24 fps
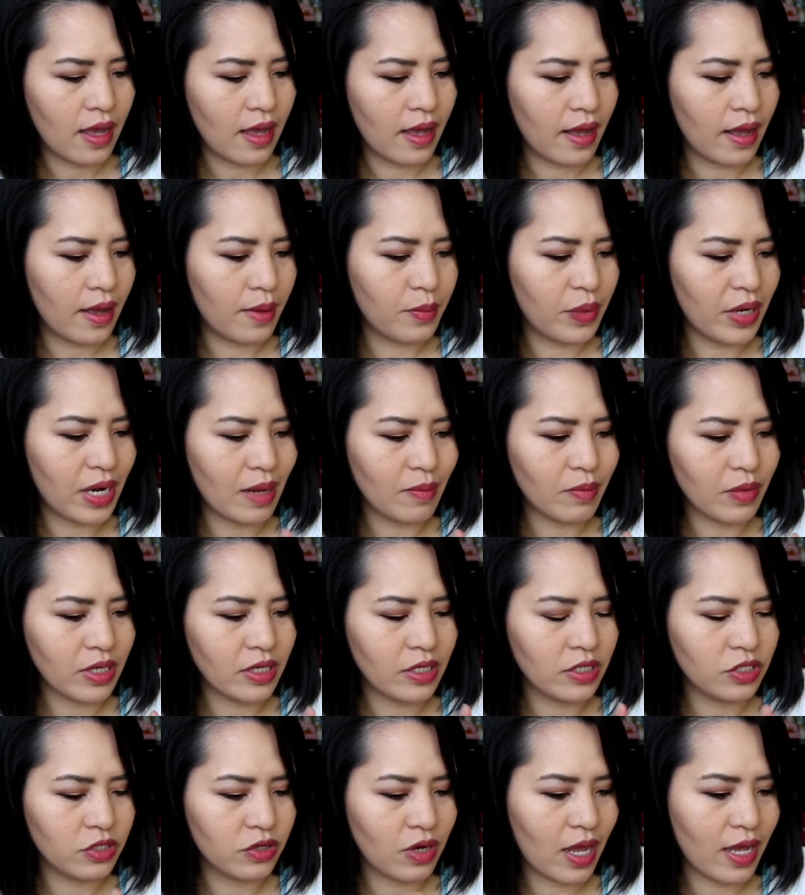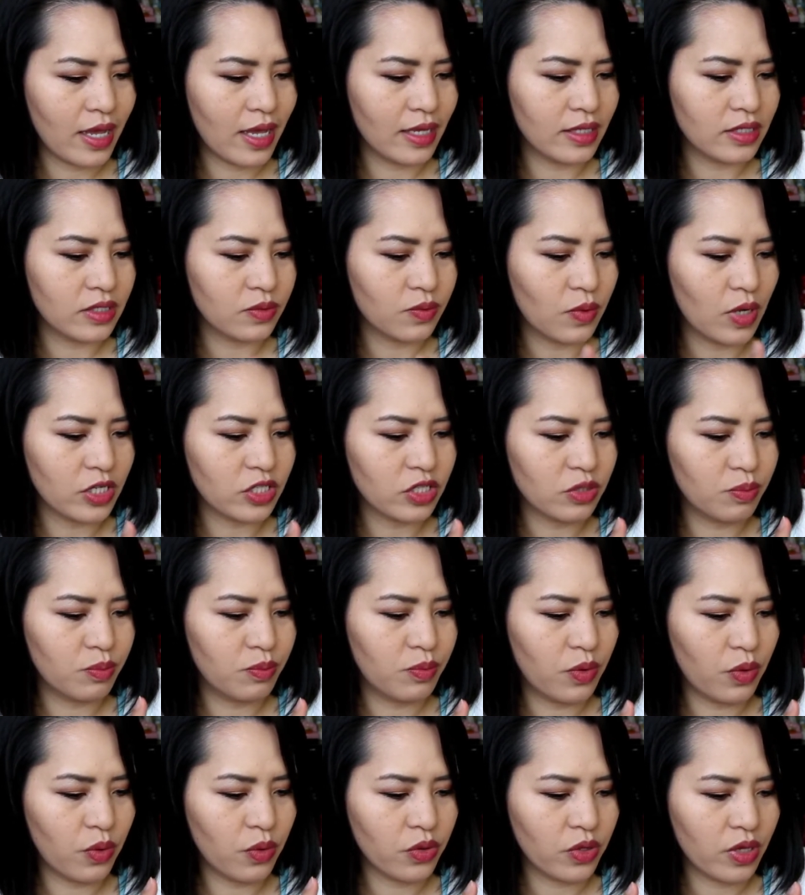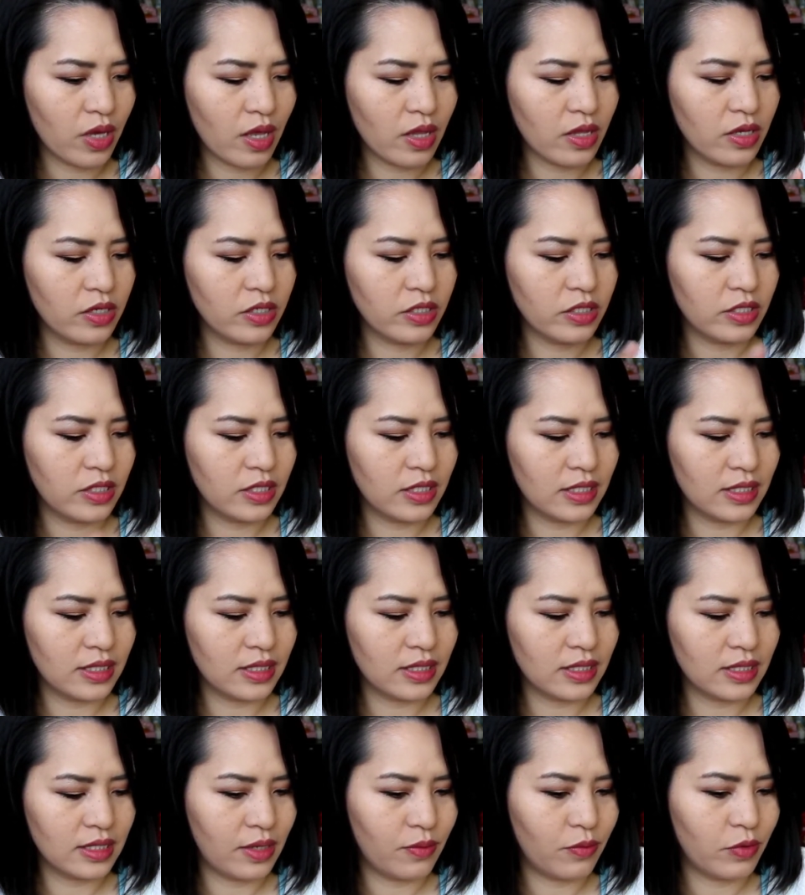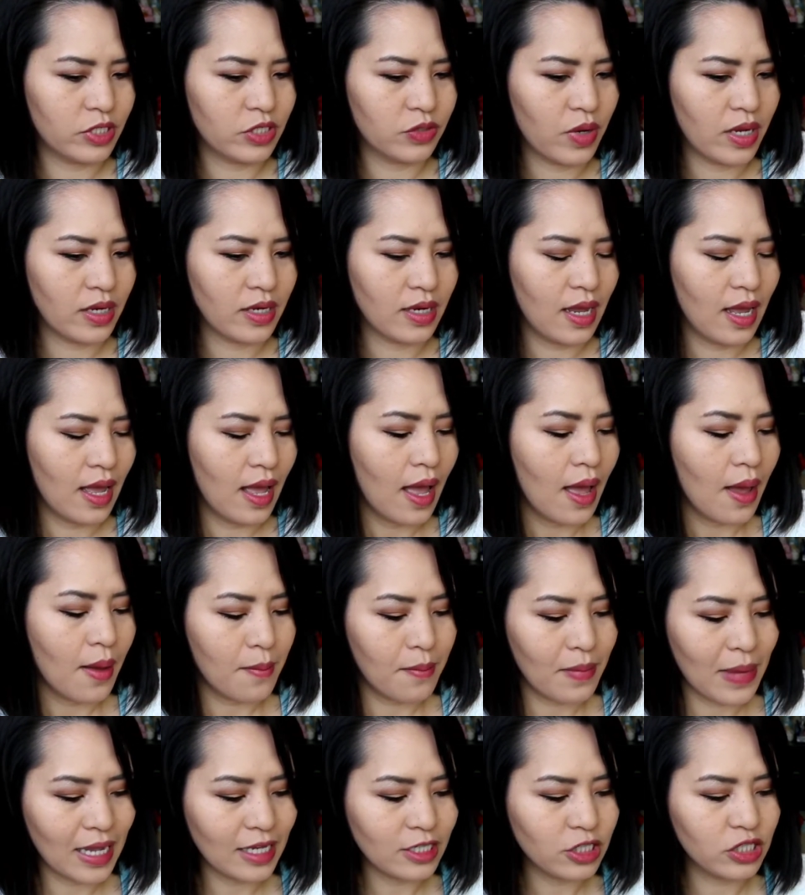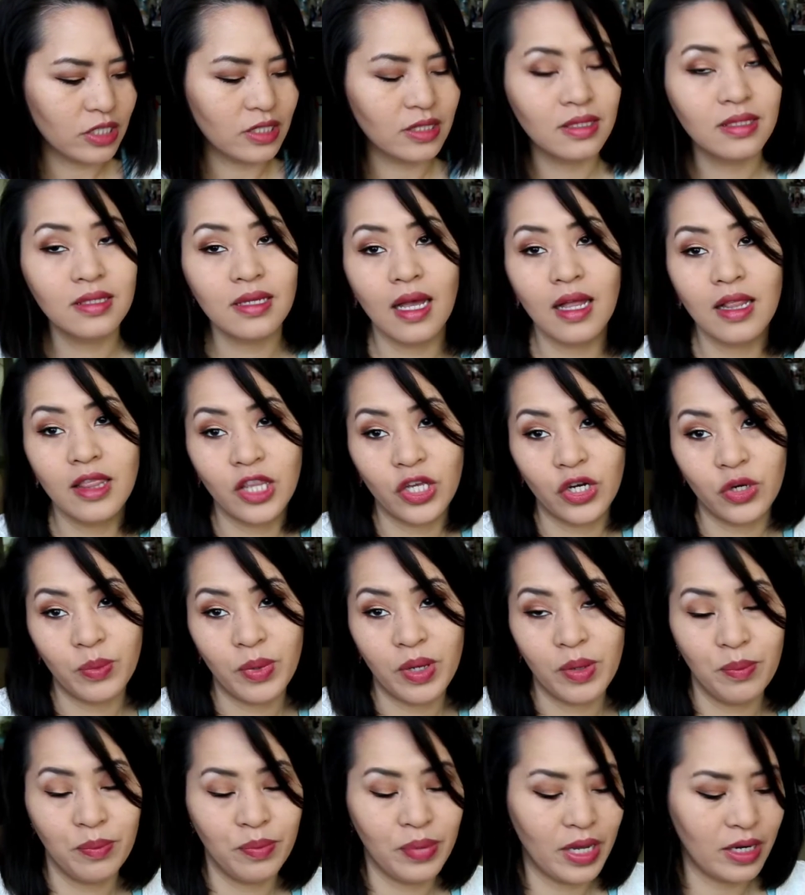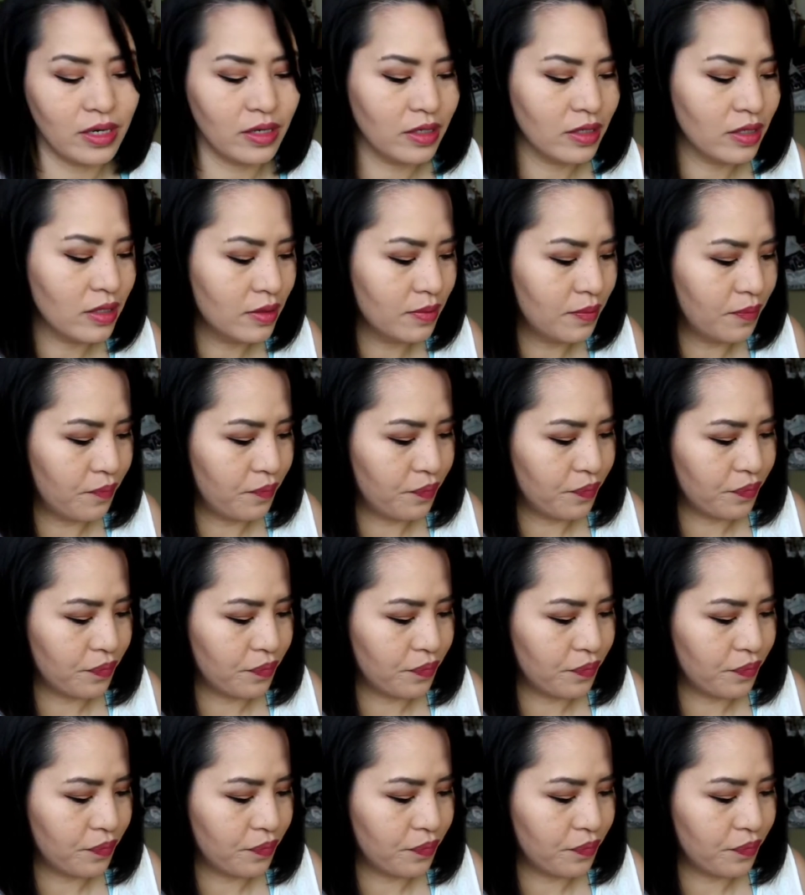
But I'm going to try and swatch both colors to see which one matches a little bit better.